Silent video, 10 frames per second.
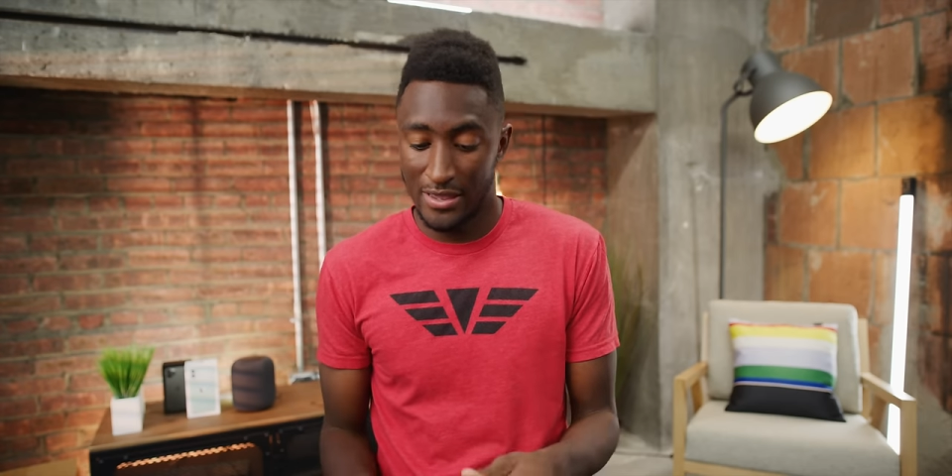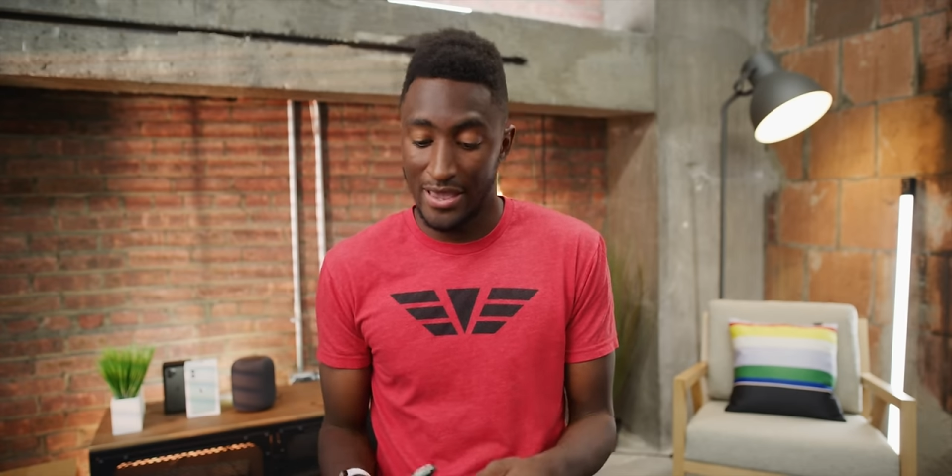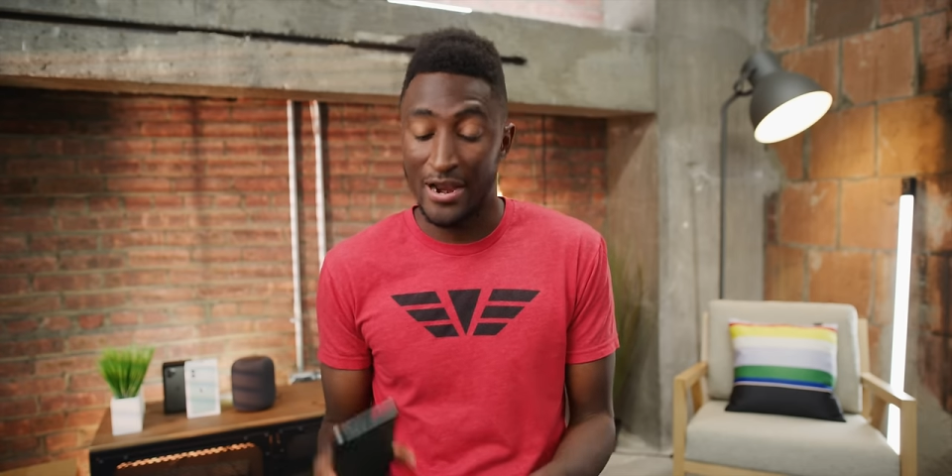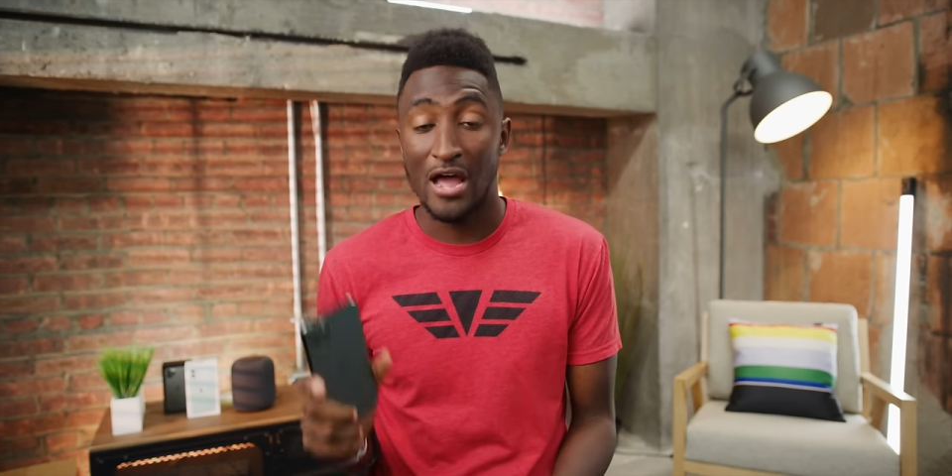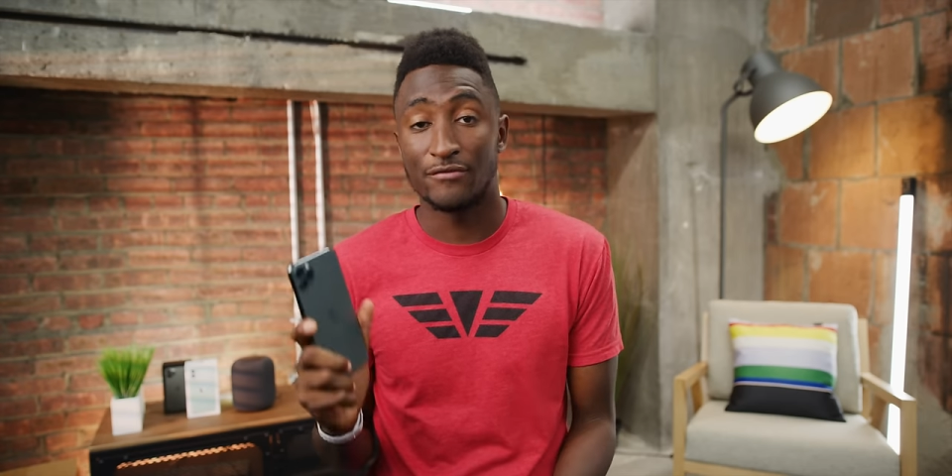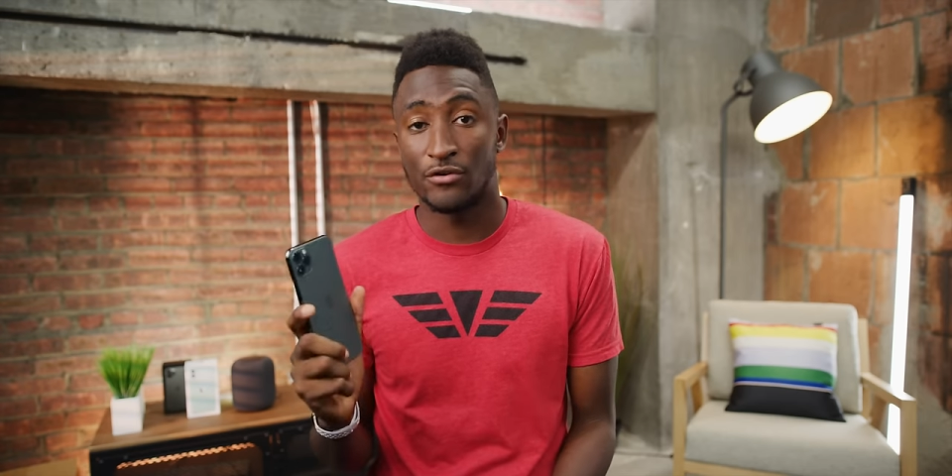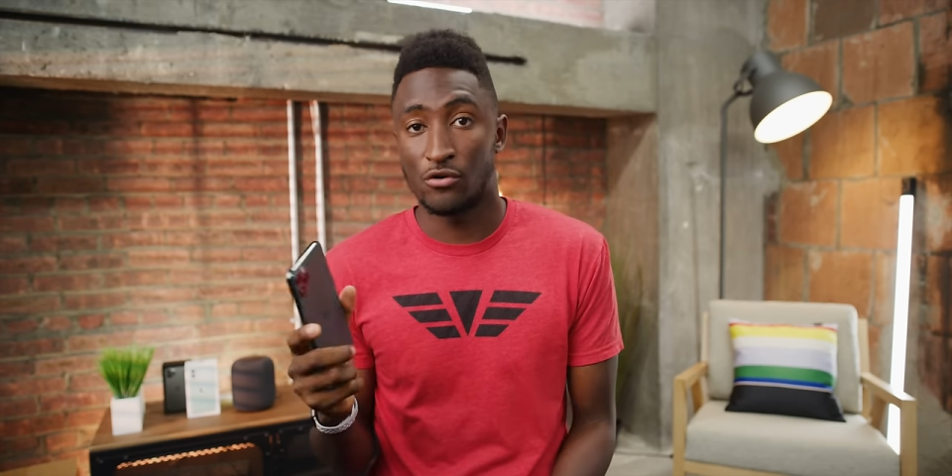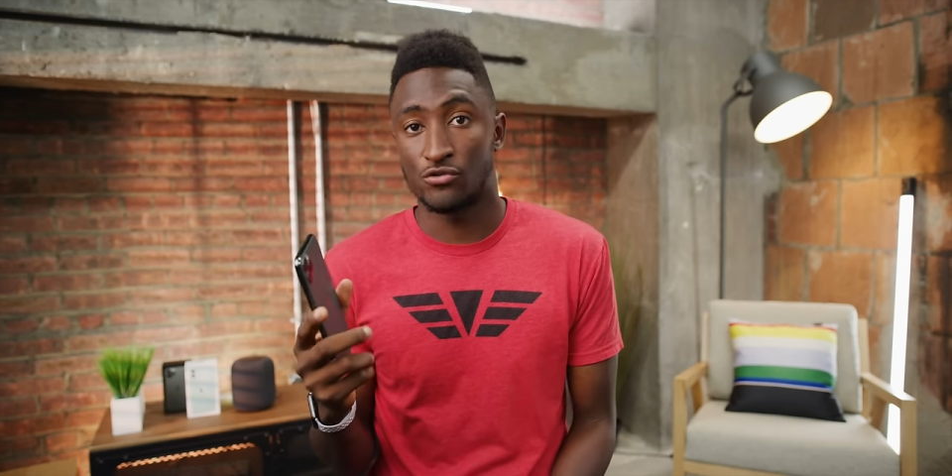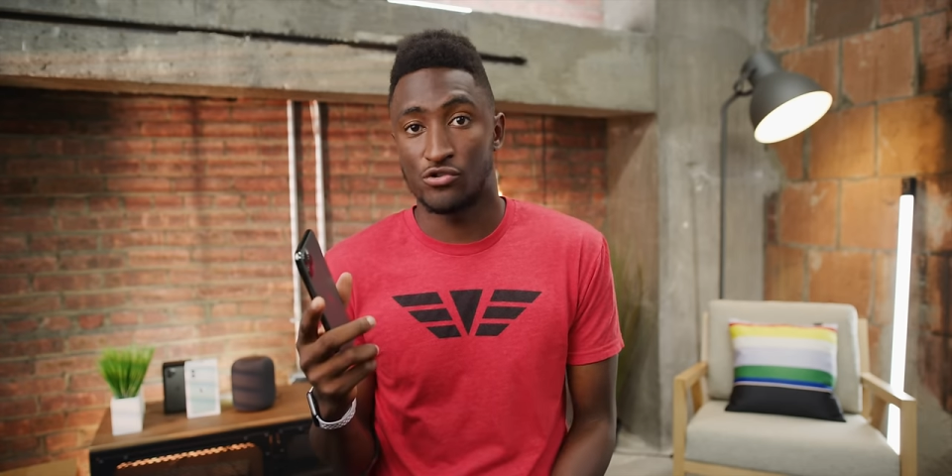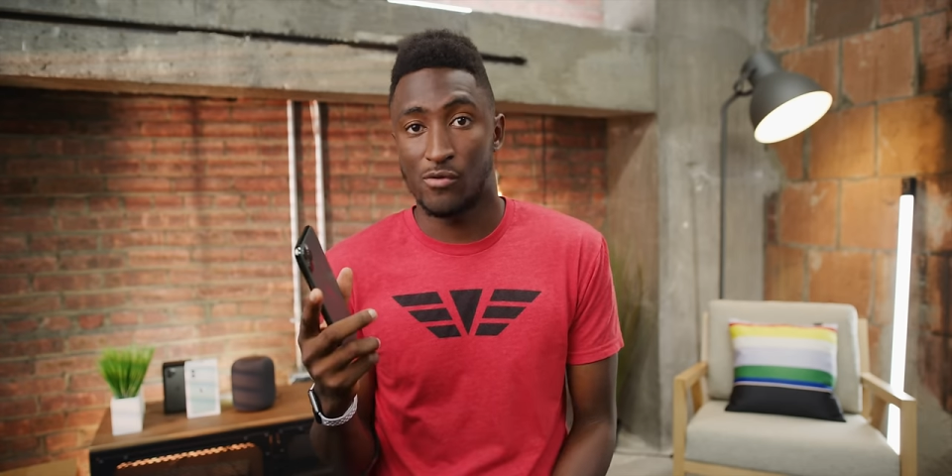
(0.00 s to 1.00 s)
an iPhone
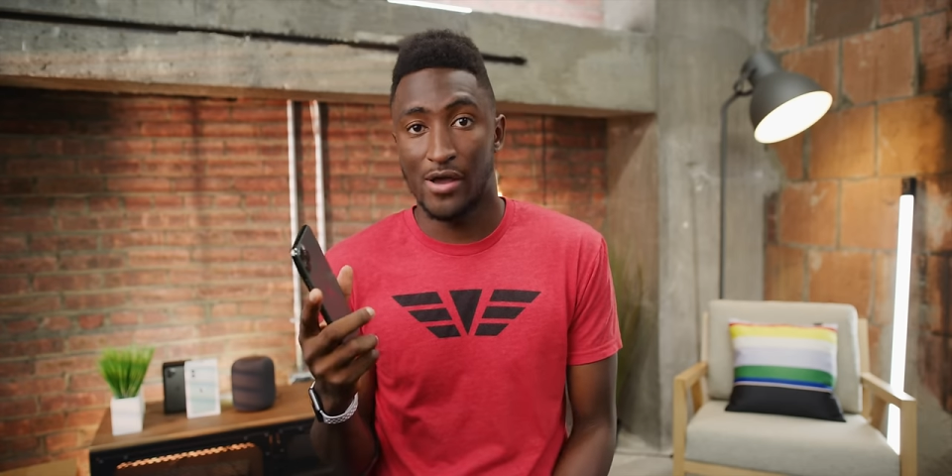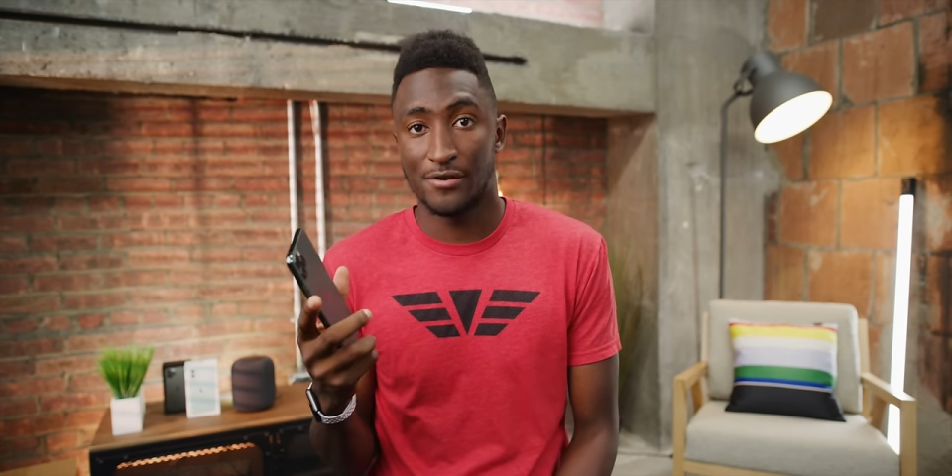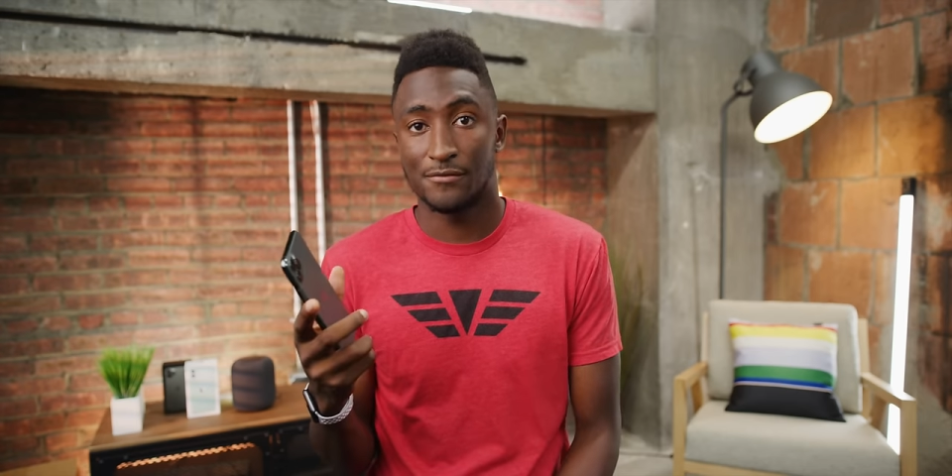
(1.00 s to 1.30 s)
ultra-wide.